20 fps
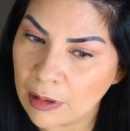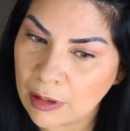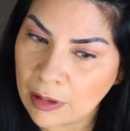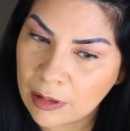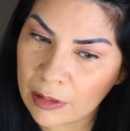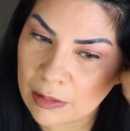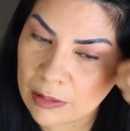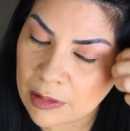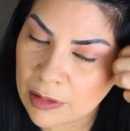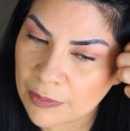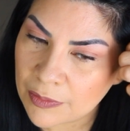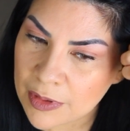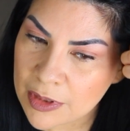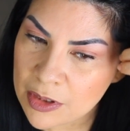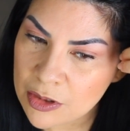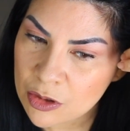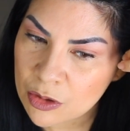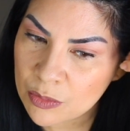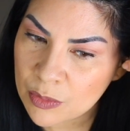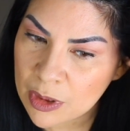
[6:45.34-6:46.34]
I don't know if
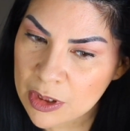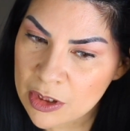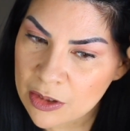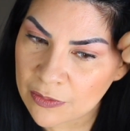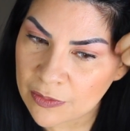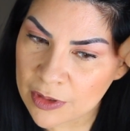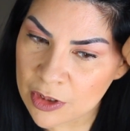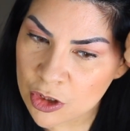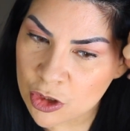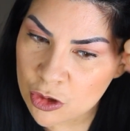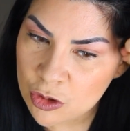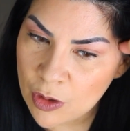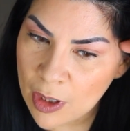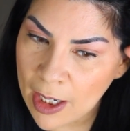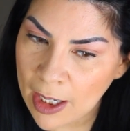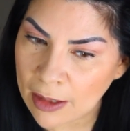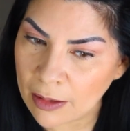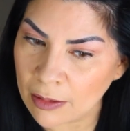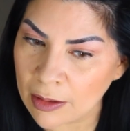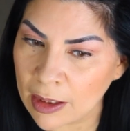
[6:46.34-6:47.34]
it's too much of a
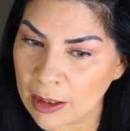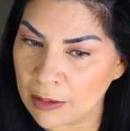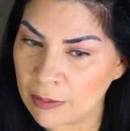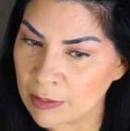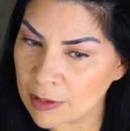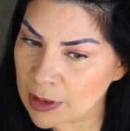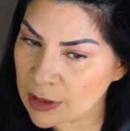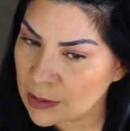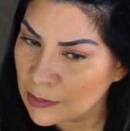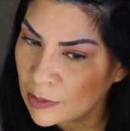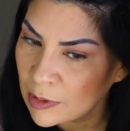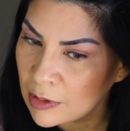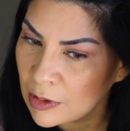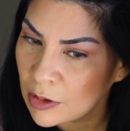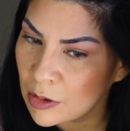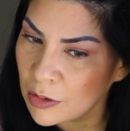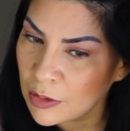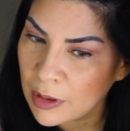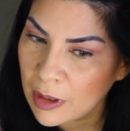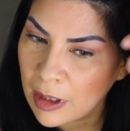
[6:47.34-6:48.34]
strand. Okay, we'll
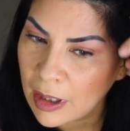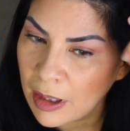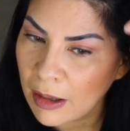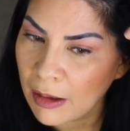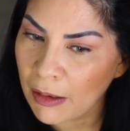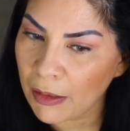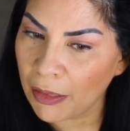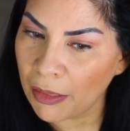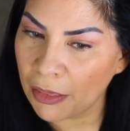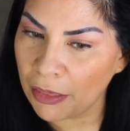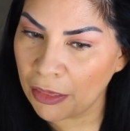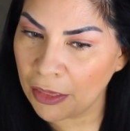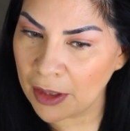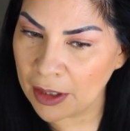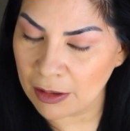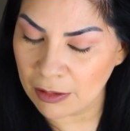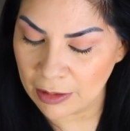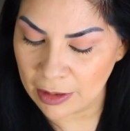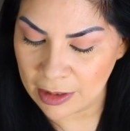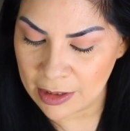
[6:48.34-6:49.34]
go
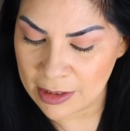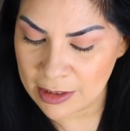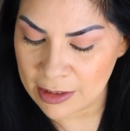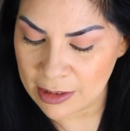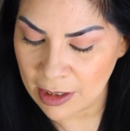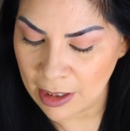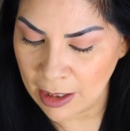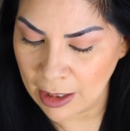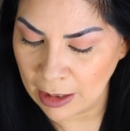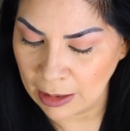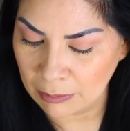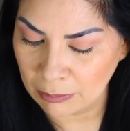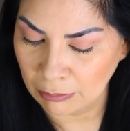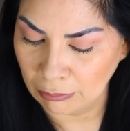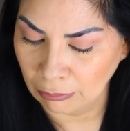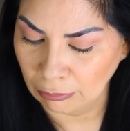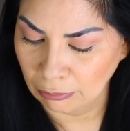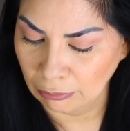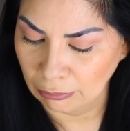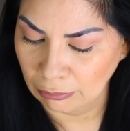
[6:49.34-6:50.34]
thinner this time.
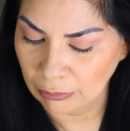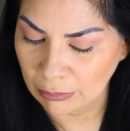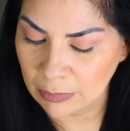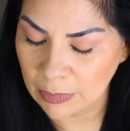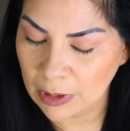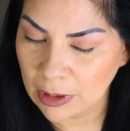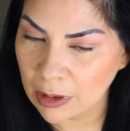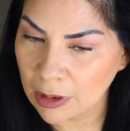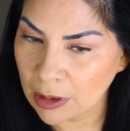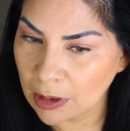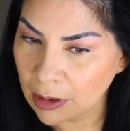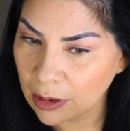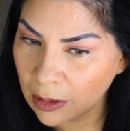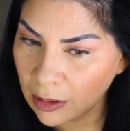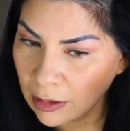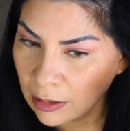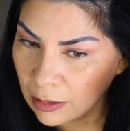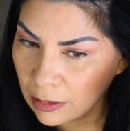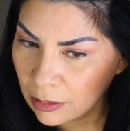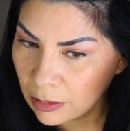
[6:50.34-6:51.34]

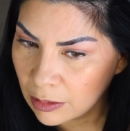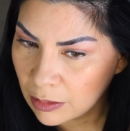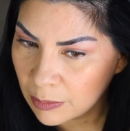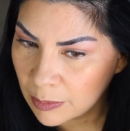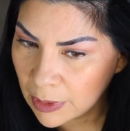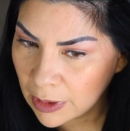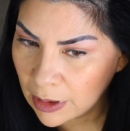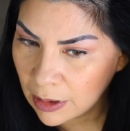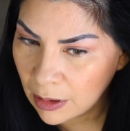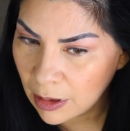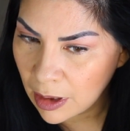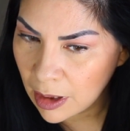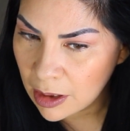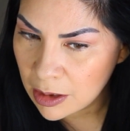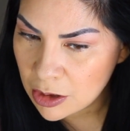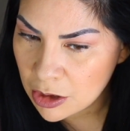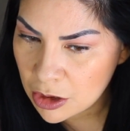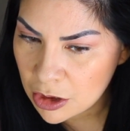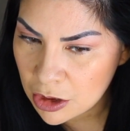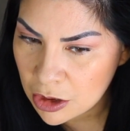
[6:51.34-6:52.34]
Oh my
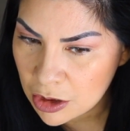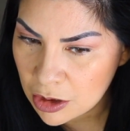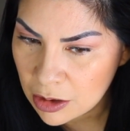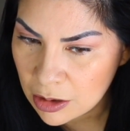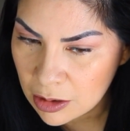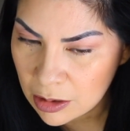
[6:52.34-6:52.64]
gosh.